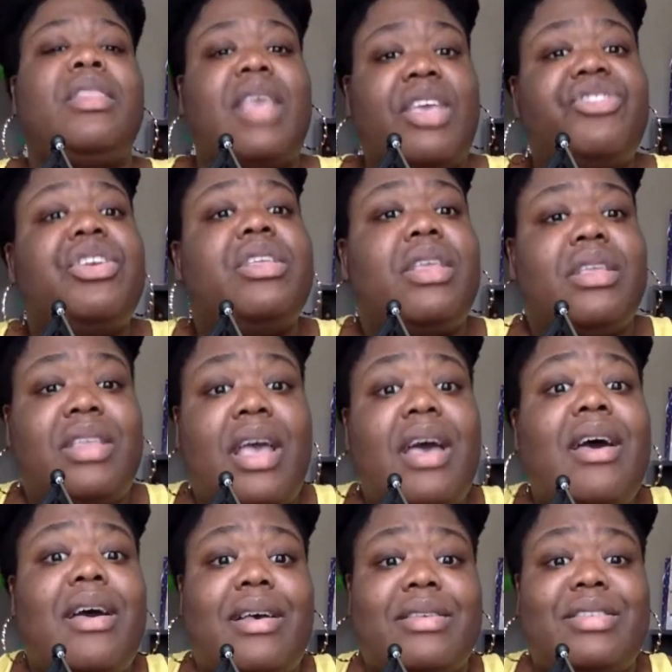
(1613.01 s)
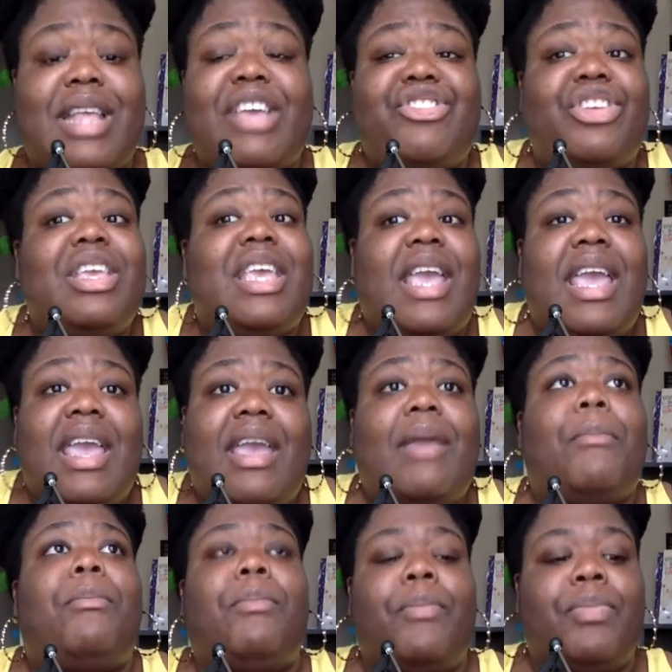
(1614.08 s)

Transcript: That she does. Like she can.